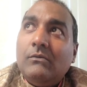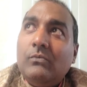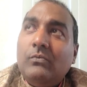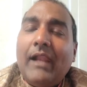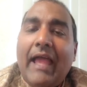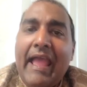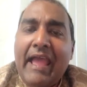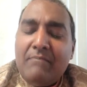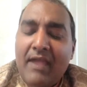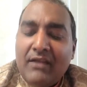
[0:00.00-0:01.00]
well, I
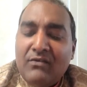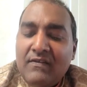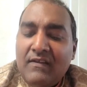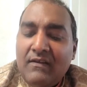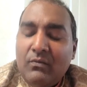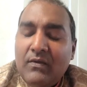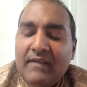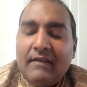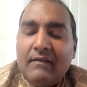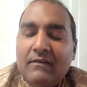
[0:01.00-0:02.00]
had my aunt who was, the, was
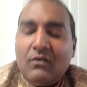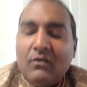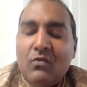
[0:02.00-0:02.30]
at school.